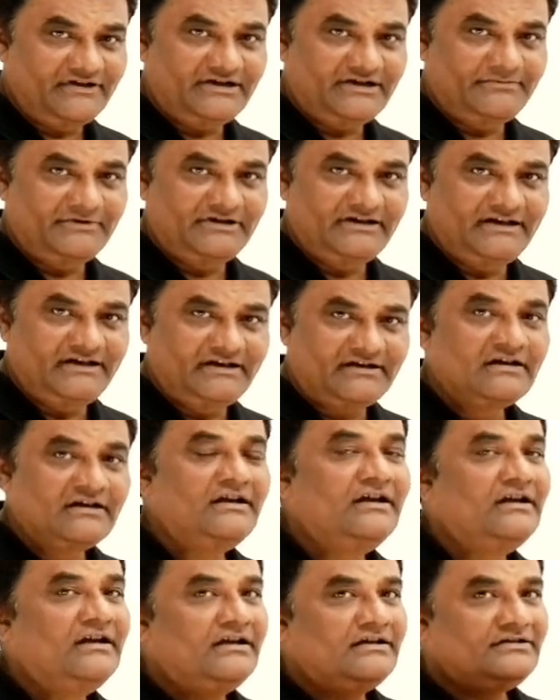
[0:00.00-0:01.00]
available here.
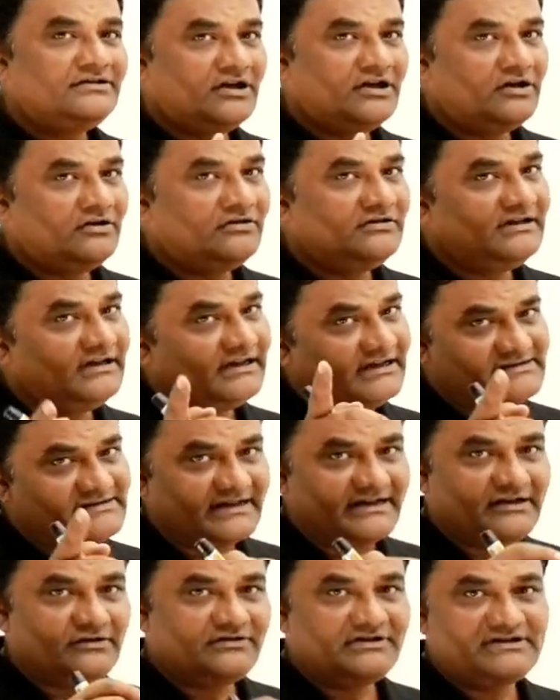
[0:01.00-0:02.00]
Now let us
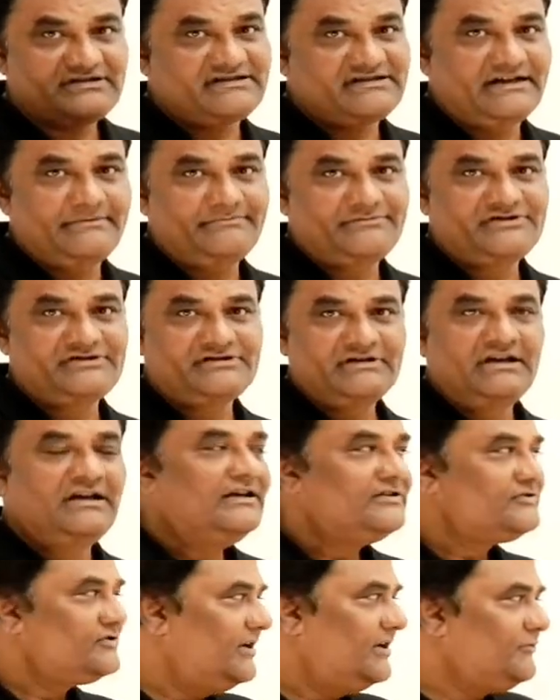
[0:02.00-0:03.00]
write on the steps.
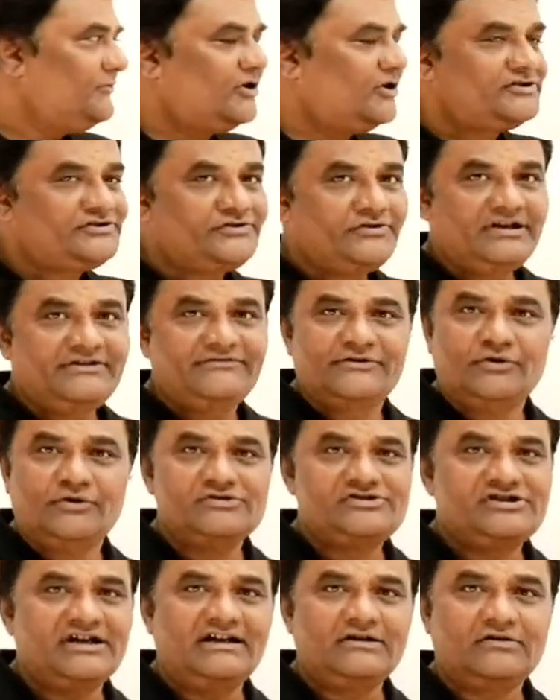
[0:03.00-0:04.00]
So I'm not showing
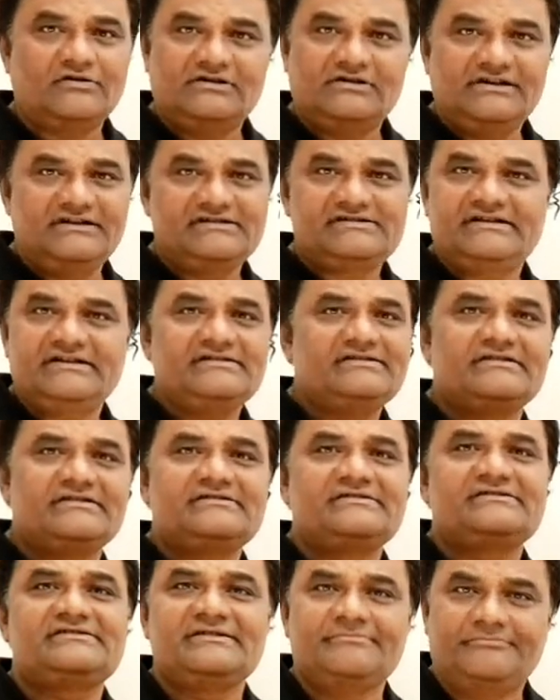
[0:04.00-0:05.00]
flowchart, all these things. This
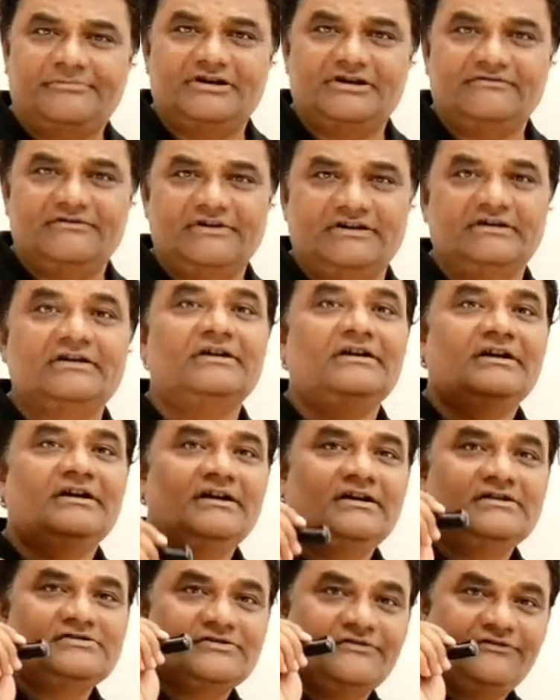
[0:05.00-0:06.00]
is a simple one.
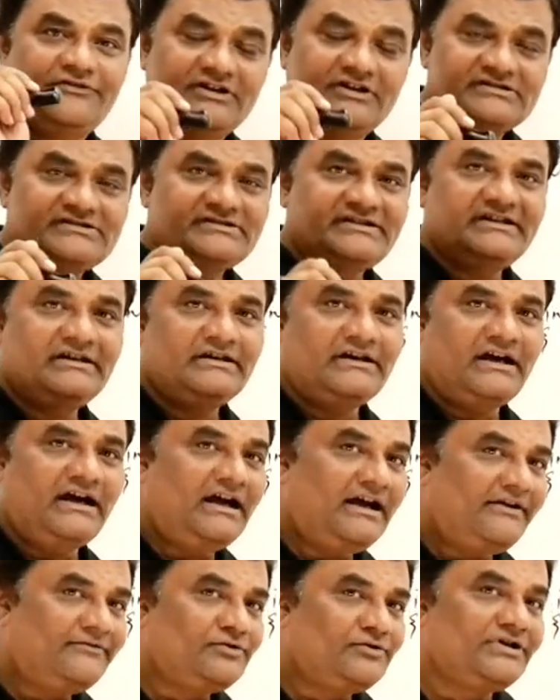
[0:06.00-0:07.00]
So first thing,
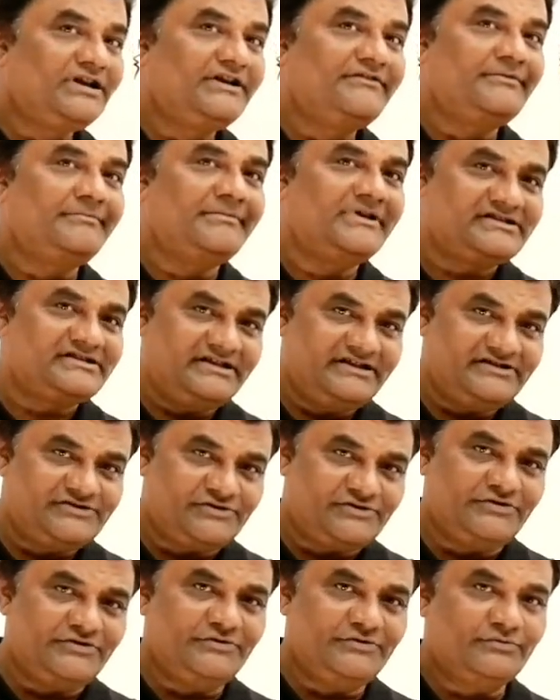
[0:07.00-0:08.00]
I have to give a
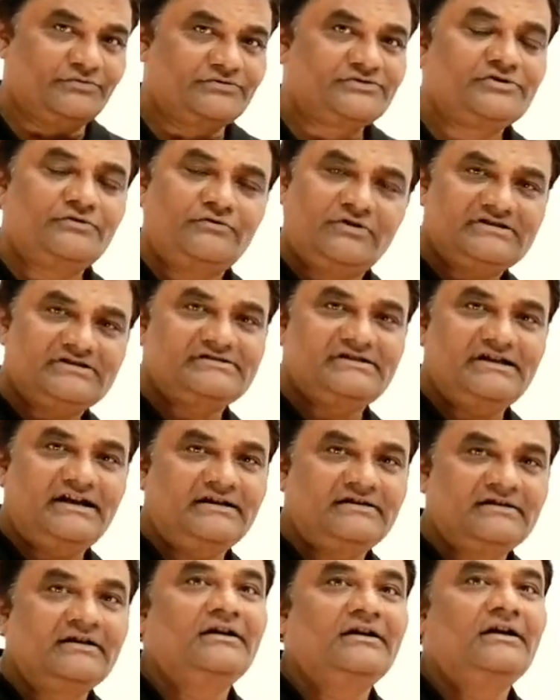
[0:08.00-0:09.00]
message to you. So what is
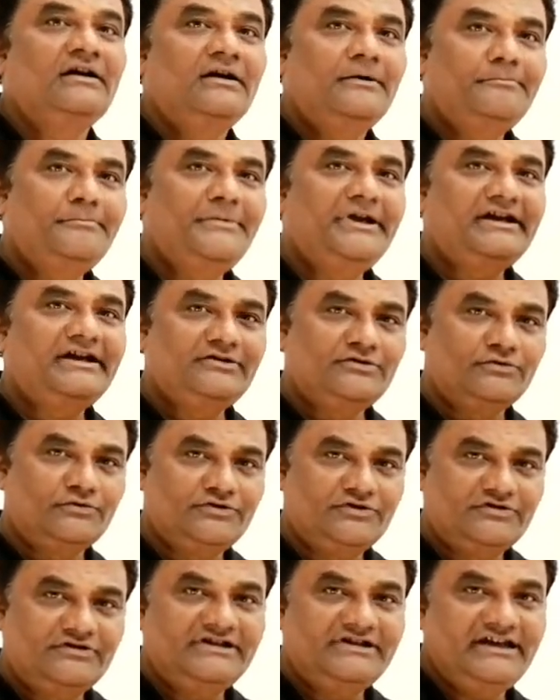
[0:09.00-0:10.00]
that? May I know
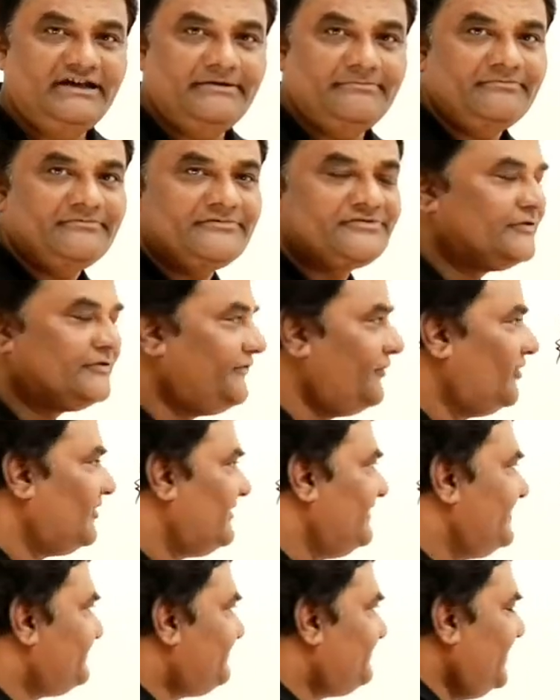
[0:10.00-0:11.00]
your name? So
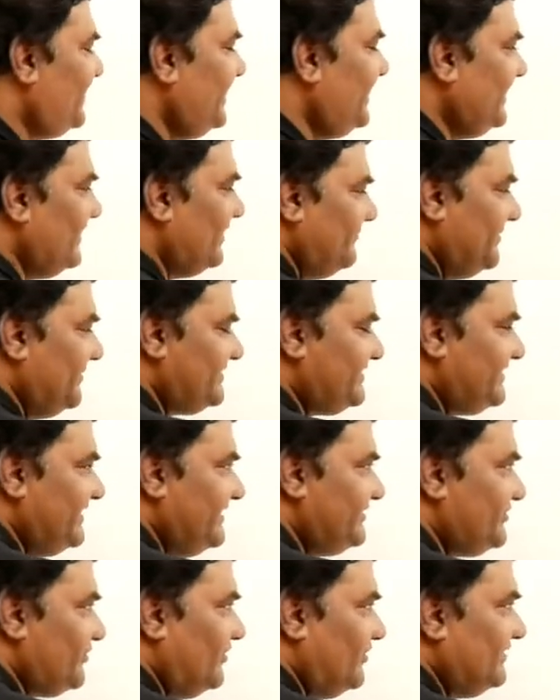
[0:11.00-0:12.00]
for displaying a
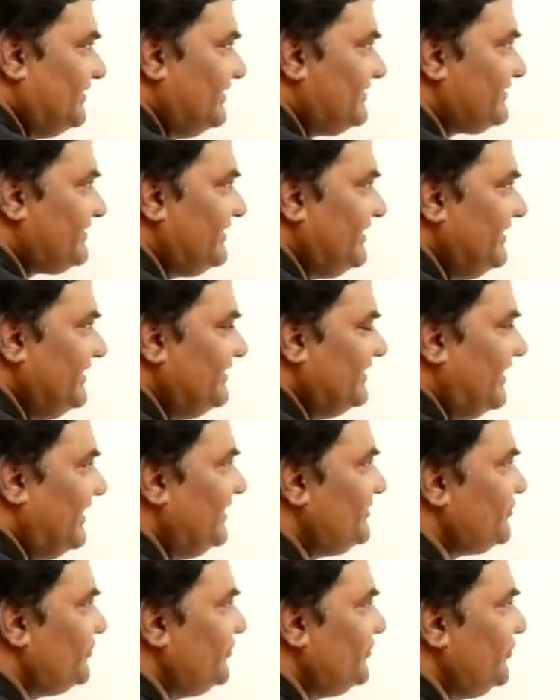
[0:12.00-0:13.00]
message on the screen,
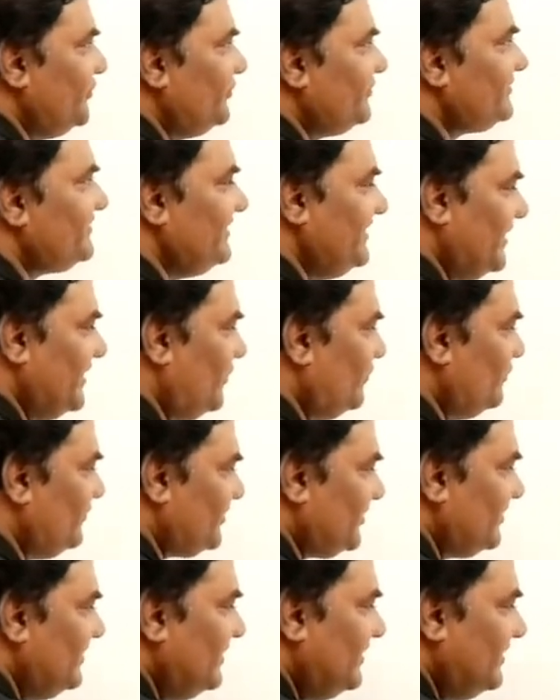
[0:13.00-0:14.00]
I should use
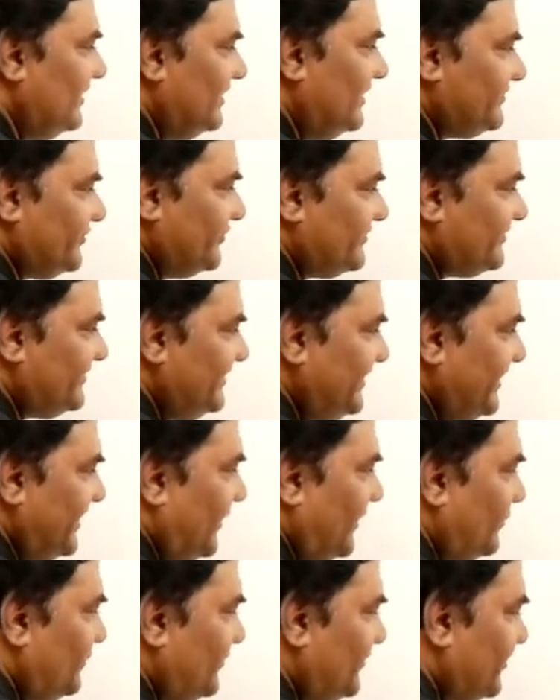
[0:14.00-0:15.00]
cout. So
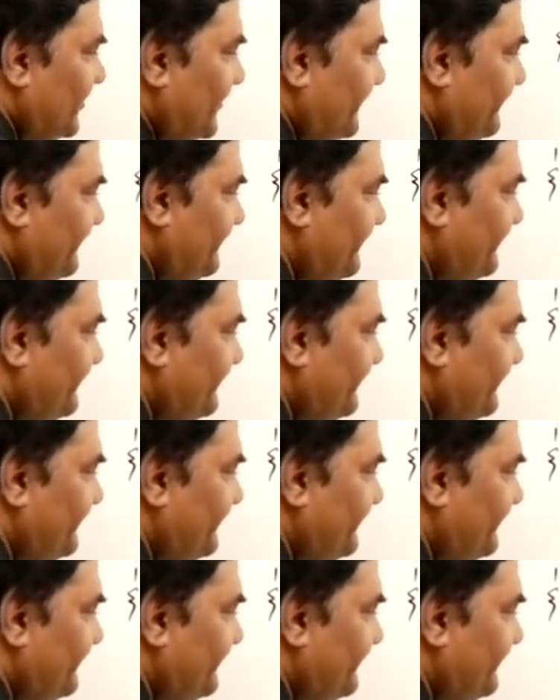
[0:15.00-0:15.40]
cout,